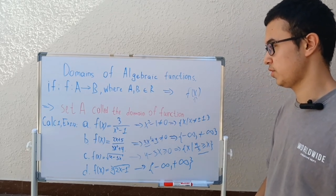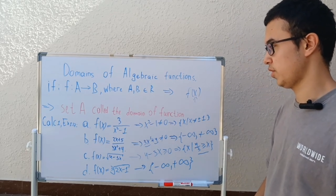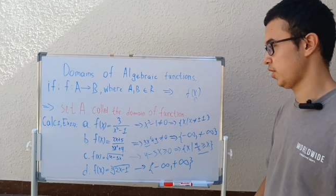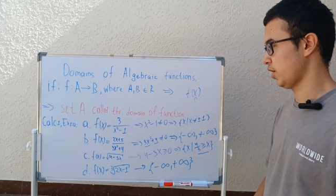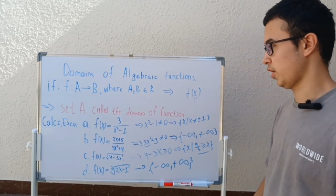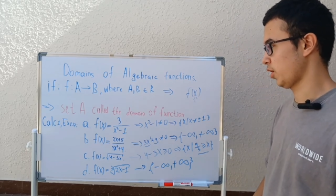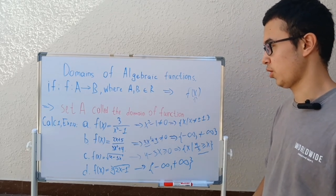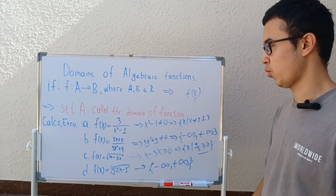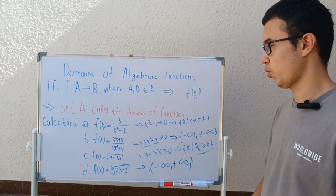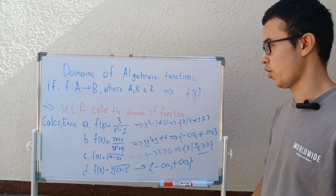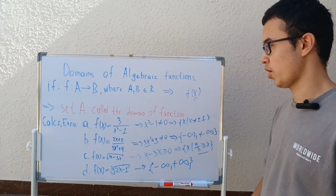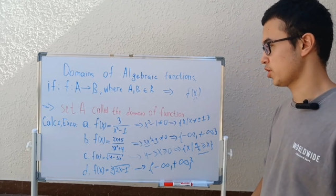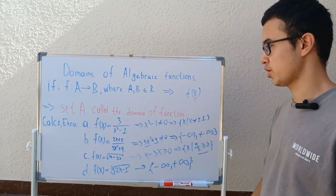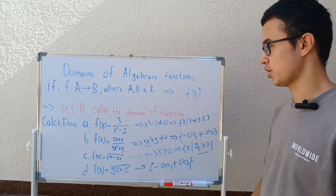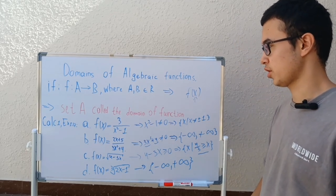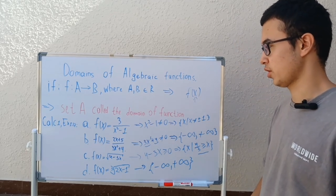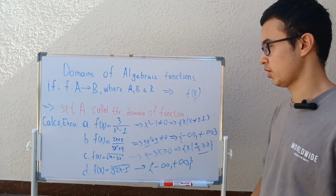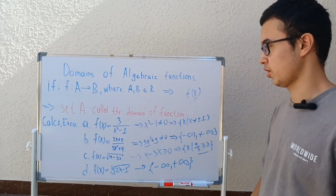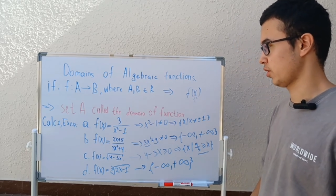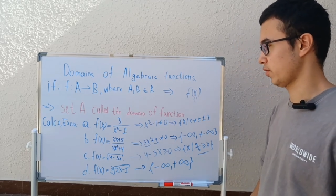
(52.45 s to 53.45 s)
the
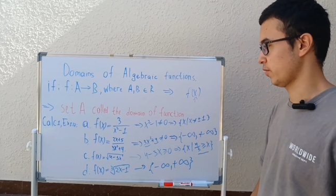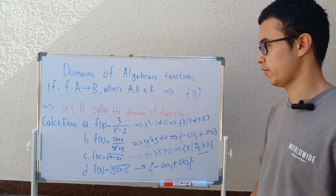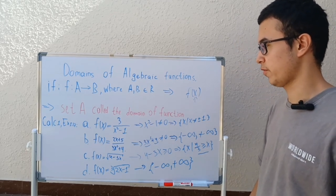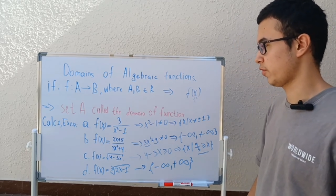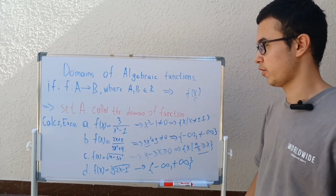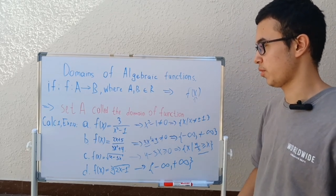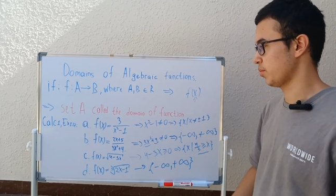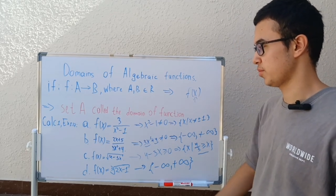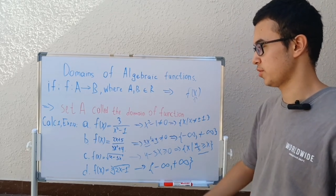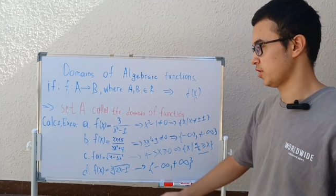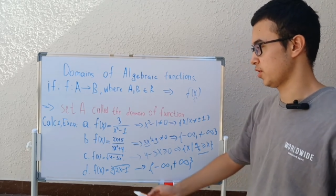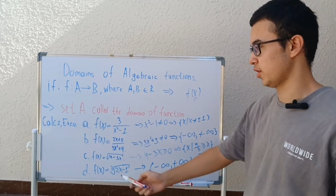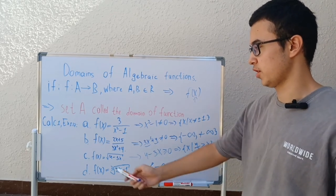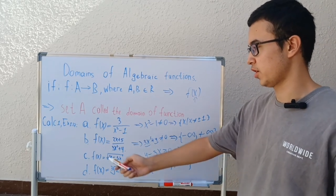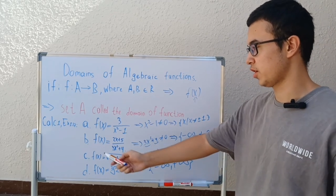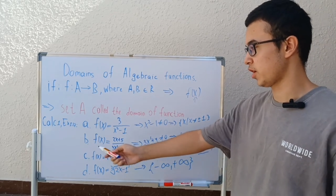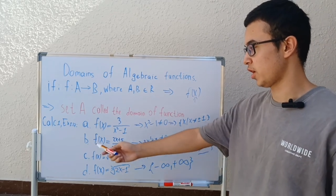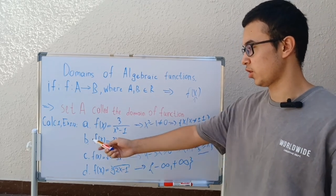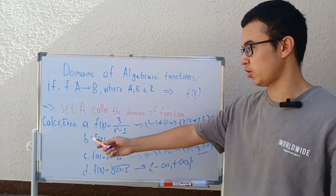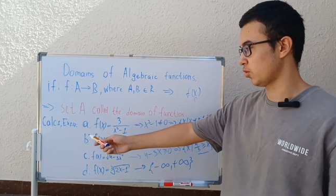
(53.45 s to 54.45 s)
question from
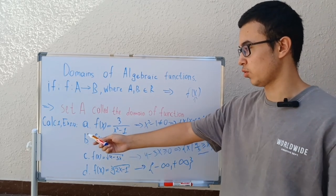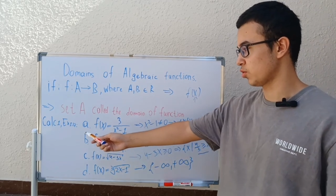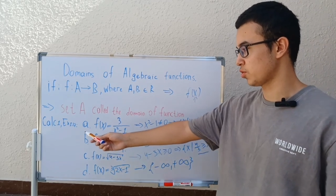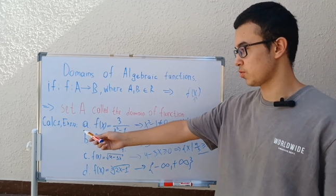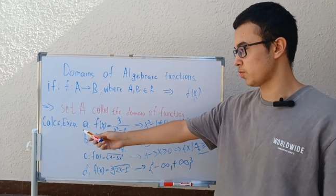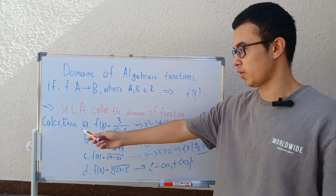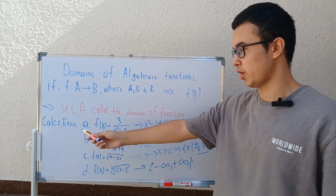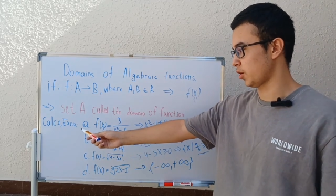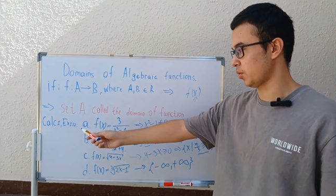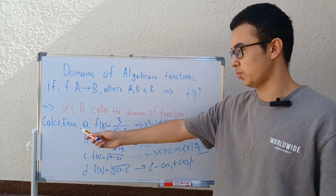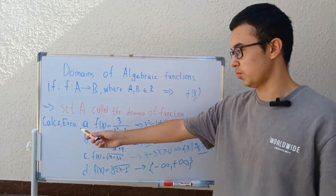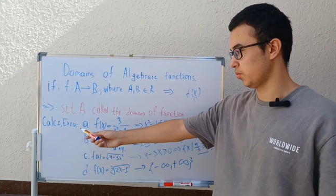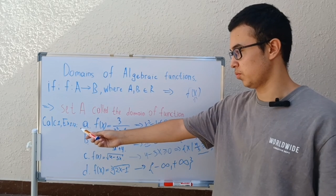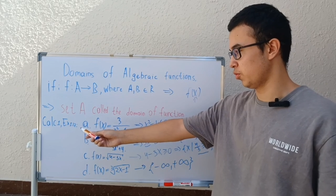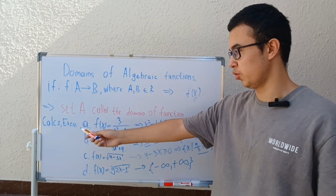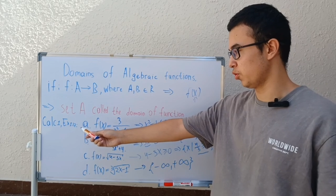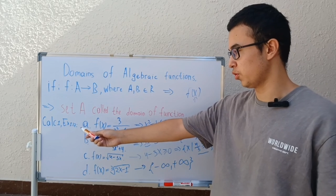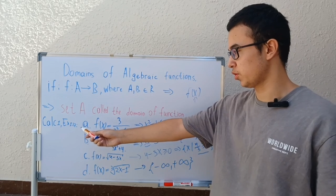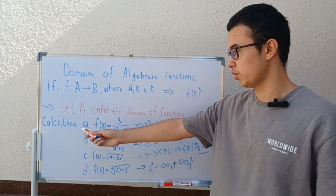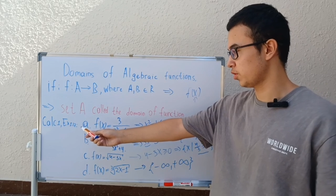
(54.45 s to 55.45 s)
the Calculus 1
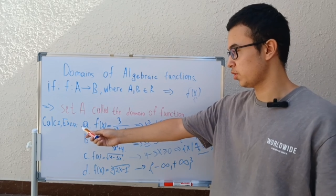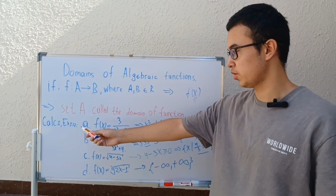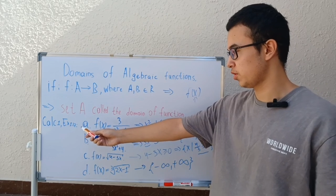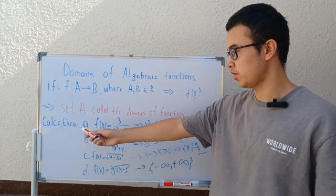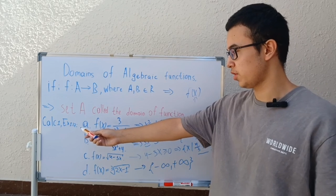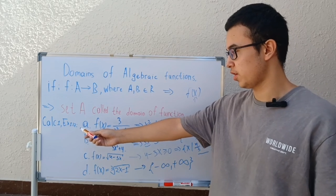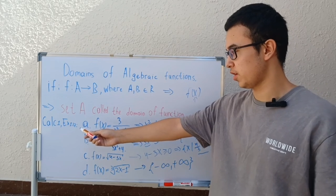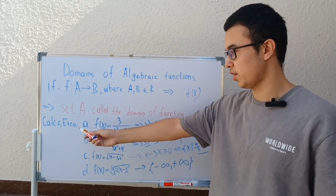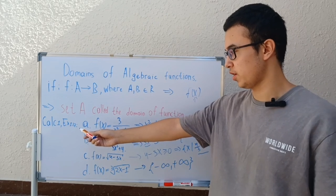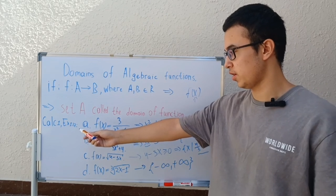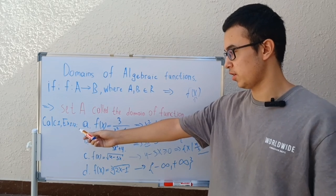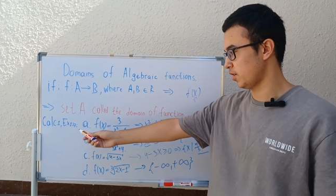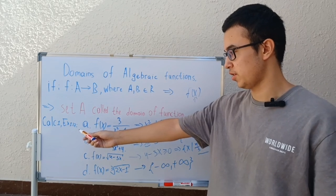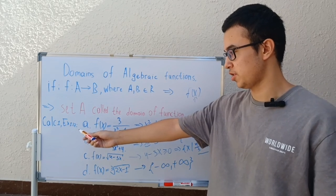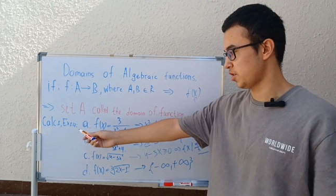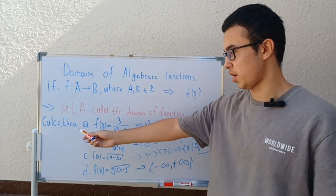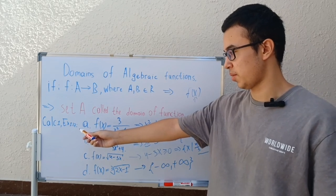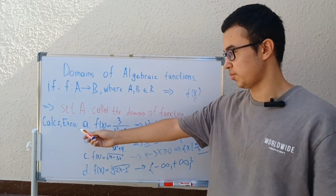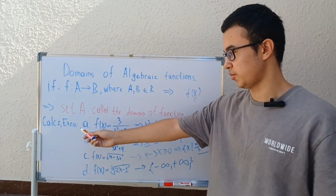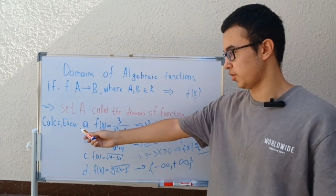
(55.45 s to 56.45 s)
book,
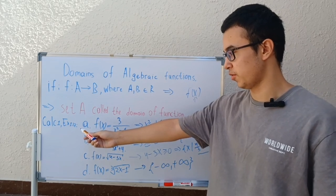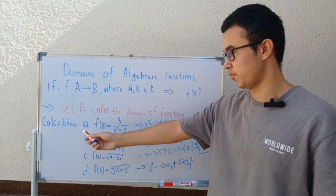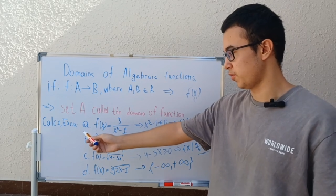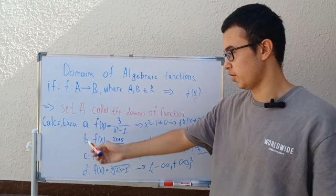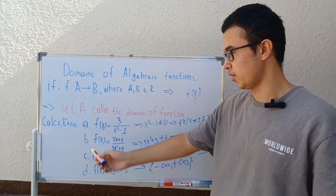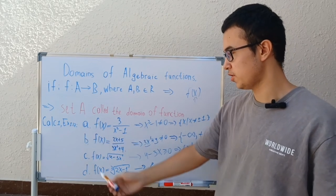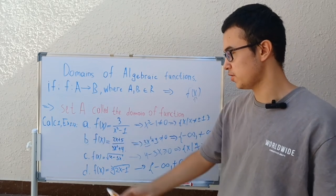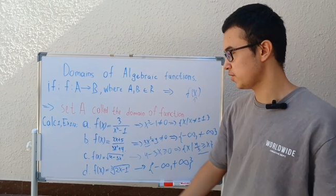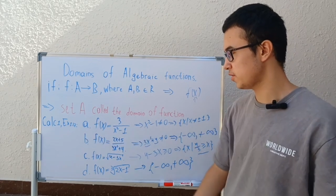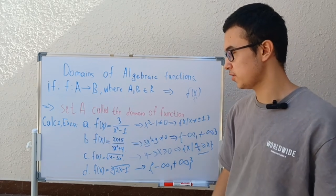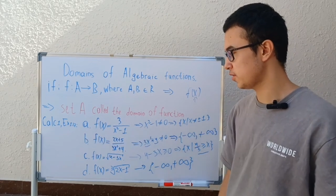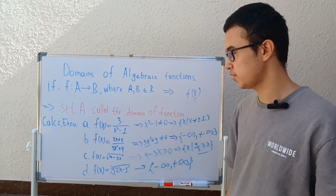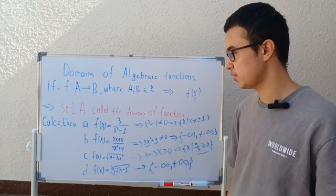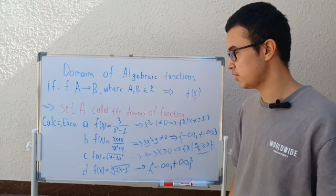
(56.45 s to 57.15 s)
chapter 1st.